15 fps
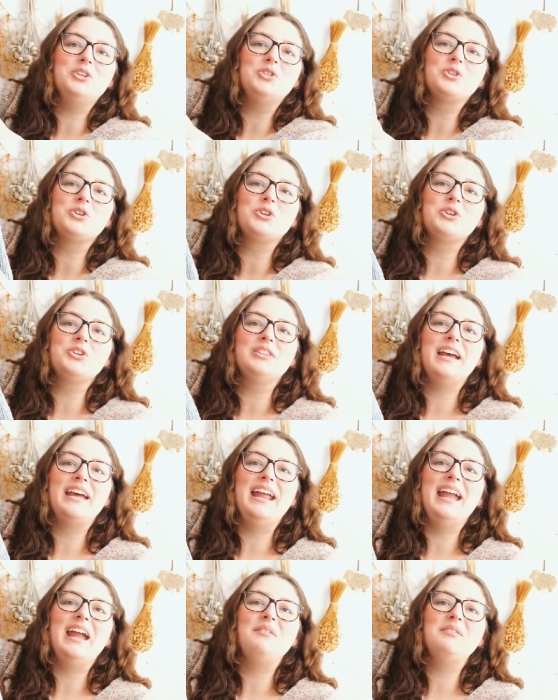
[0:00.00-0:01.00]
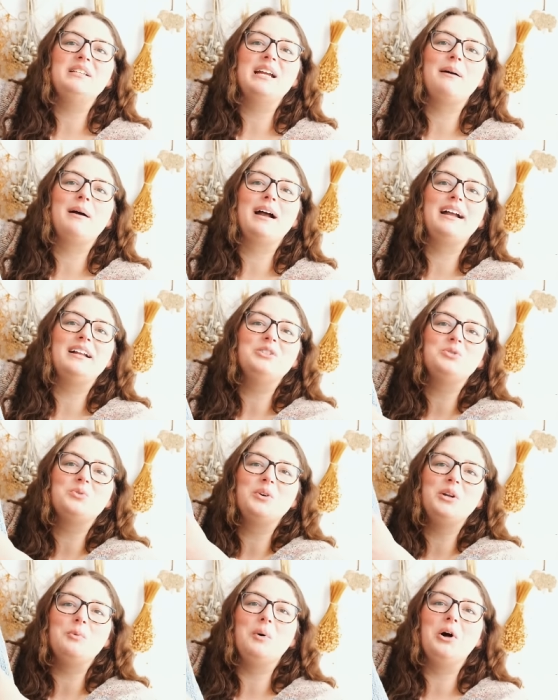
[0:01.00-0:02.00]
sure that every time I
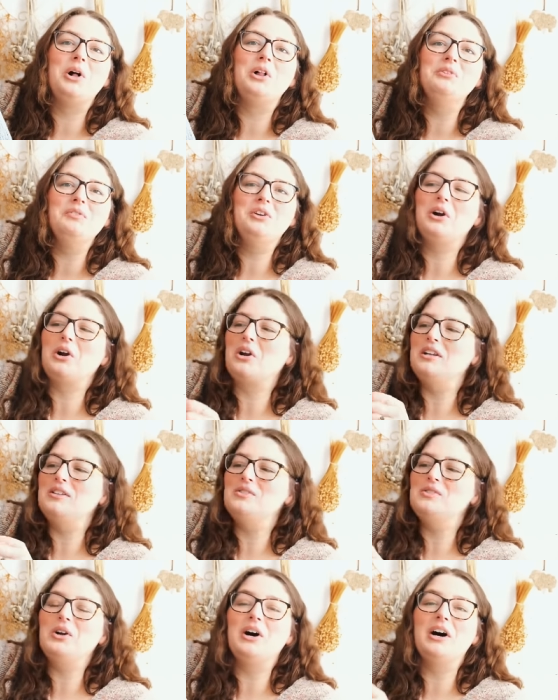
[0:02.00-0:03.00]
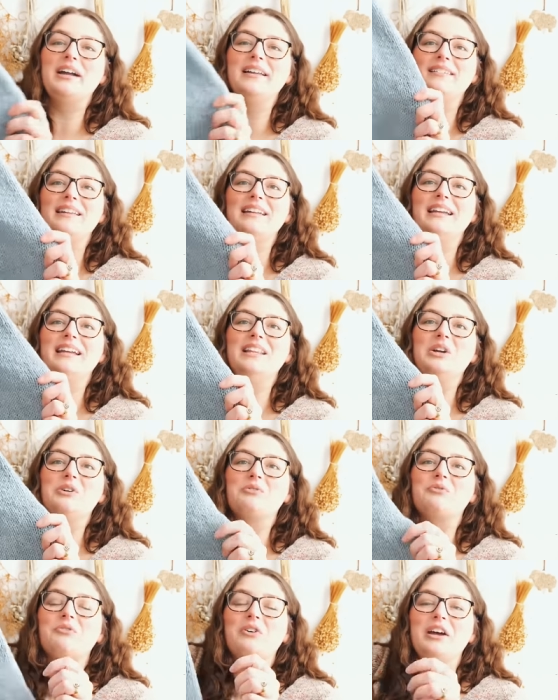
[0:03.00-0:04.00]
join a ball of yarn, it's not in
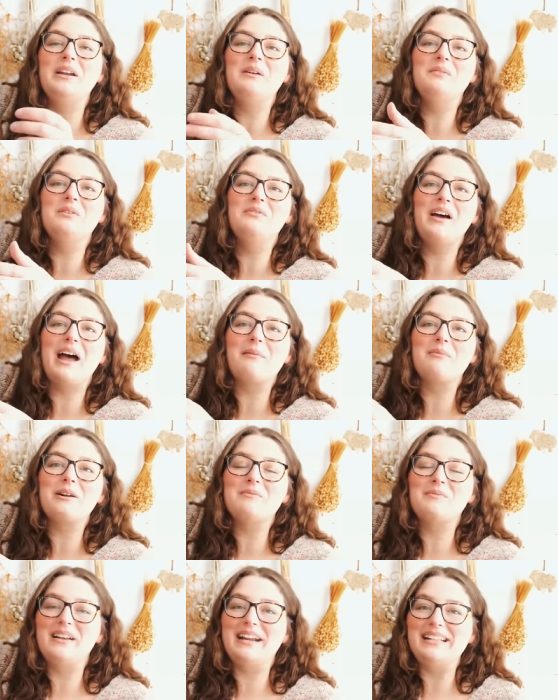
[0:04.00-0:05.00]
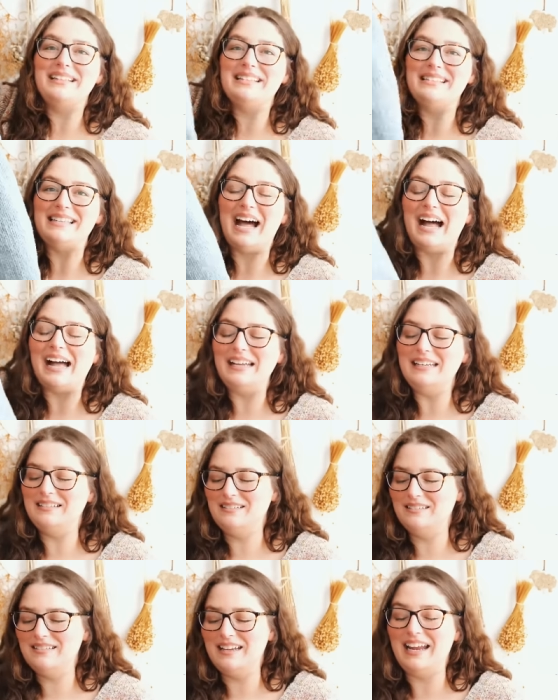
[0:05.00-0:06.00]
the front of the fabric but at the side,
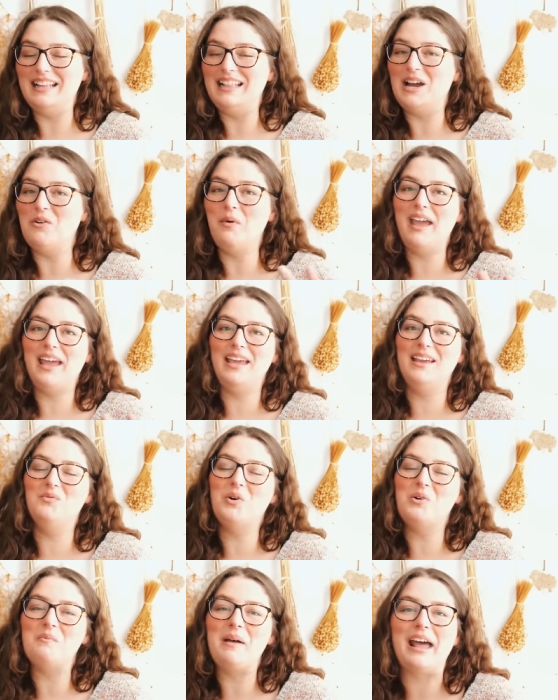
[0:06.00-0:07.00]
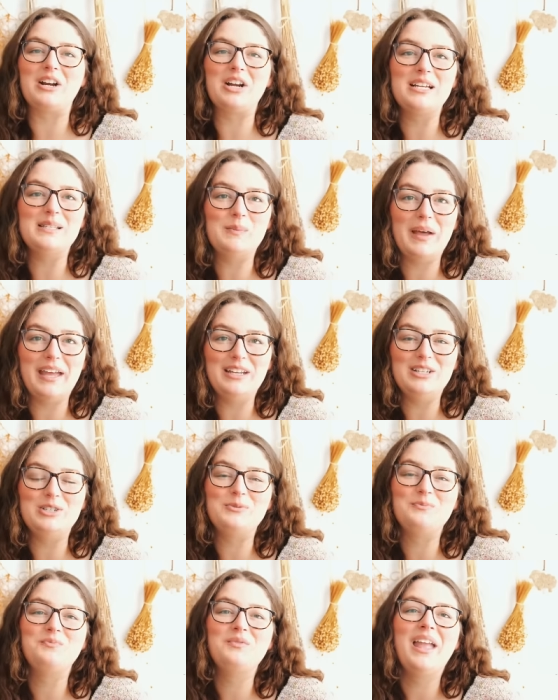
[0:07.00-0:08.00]
and that way it won't matter as much.
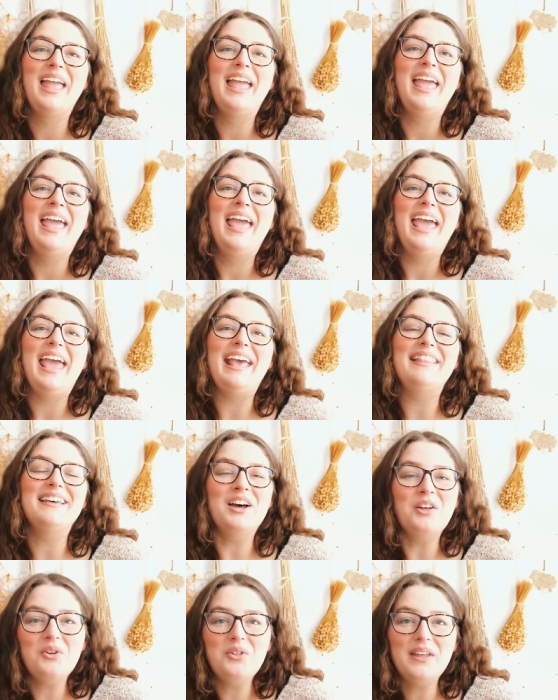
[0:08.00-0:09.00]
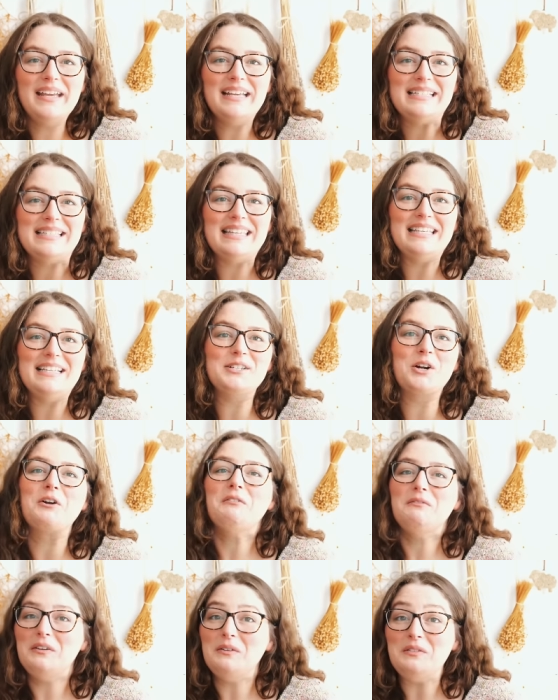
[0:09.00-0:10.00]
And the other thing is that these
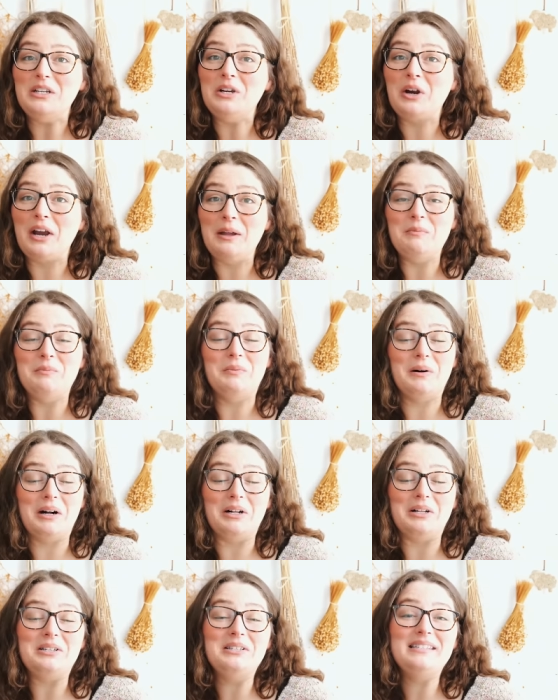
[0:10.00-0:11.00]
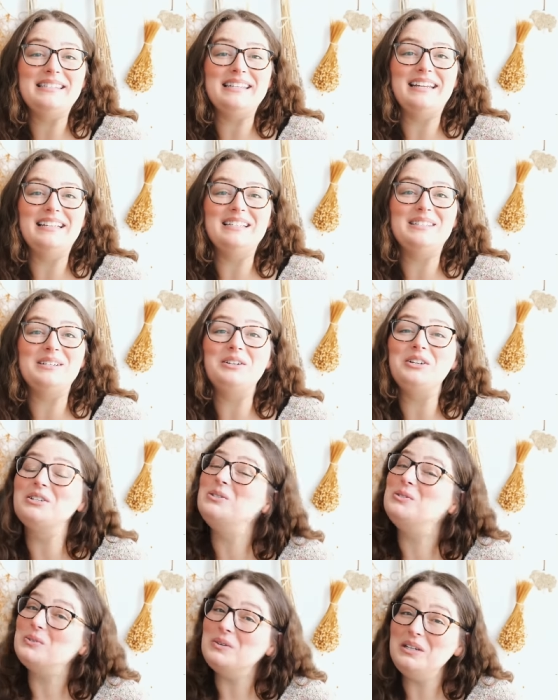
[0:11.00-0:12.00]
are 50-gram balls, and so you're
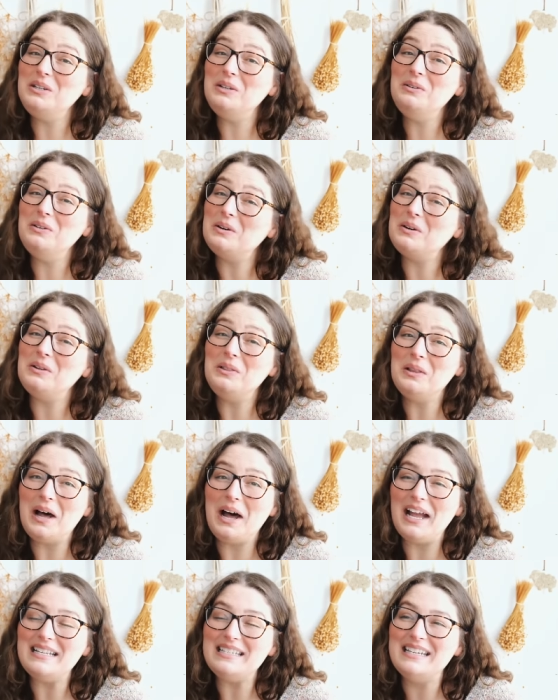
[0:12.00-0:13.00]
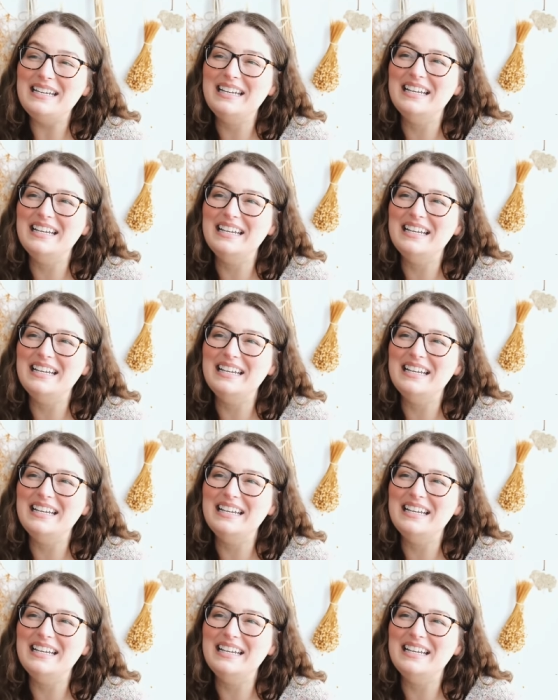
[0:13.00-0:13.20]
joining your yarn a lot.